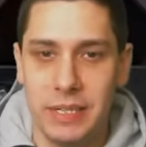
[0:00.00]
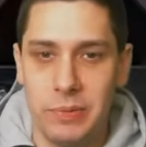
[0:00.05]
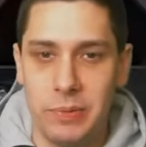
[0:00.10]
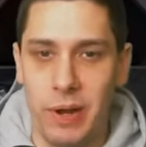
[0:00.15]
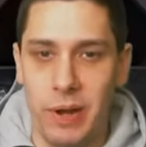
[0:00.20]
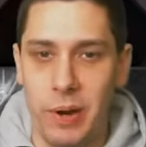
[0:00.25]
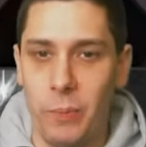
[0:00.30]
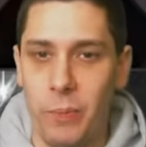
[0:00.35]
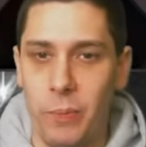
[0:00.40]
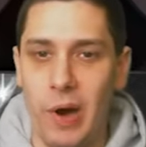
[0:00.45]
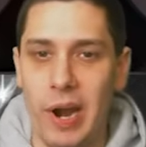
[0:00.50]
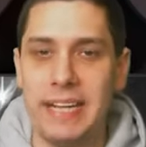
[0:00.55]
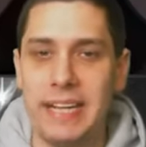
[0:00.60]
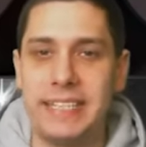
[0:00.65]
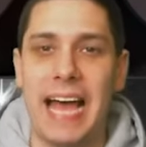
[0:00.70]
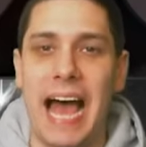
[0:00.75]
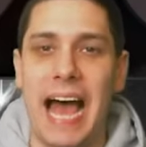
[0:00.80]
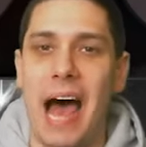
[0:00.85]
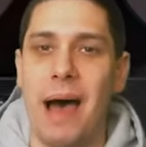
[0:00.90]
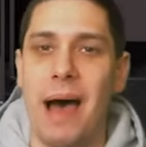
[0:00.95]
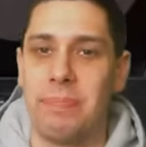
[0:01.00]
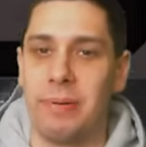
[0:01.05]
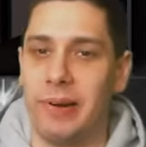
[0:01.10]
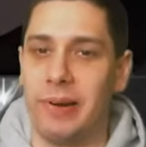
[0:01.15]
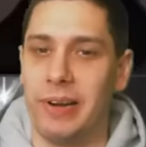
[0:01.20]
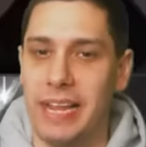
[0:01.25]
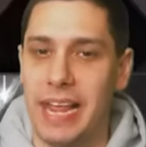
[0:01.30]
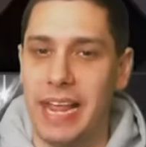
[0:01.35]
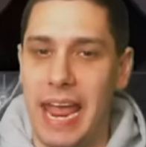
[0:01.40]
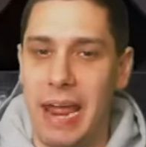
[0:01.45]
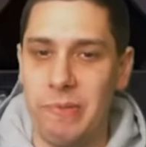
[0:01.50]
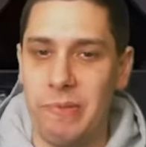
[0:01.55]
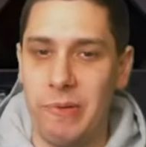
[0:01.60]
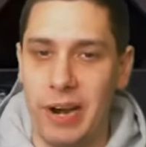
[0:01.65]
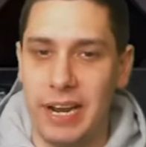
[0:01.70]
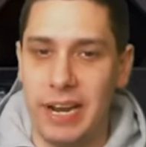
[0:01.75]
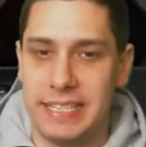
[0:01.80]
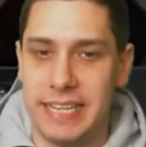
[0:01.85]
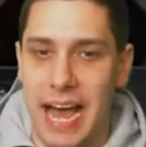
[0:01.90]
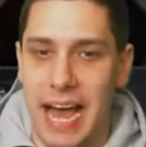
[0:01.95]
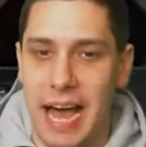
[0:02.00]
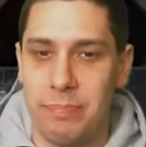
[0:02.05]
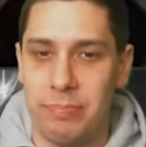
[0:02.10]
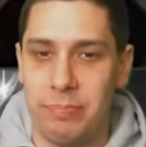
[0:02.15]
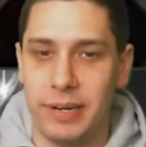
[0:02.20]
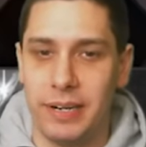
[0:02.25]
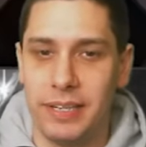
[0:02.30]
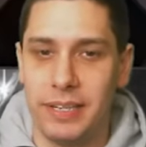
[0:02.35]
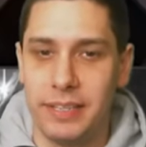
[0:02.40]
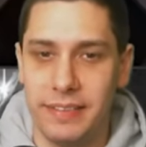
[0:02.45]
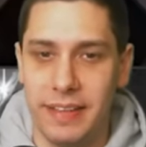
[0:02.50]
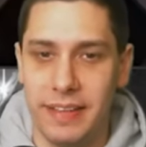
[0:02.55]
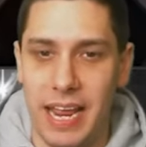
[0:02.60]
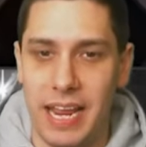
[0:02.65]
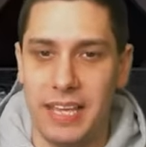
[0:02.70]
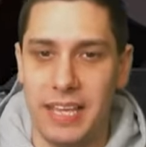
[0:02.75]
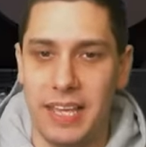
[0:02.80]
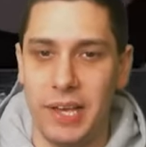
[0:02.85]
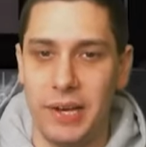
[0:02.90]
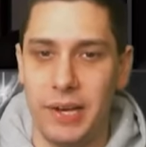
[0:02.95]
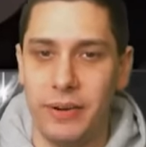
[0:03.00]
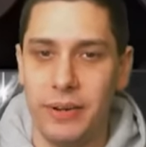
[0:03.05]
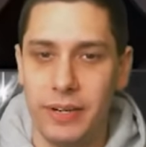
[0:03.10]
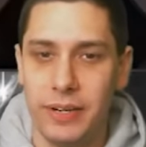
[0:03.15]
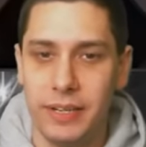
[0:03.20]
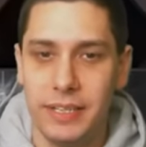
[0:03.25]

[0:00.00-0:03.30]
What what a topper, E A. What a topper. Thank you.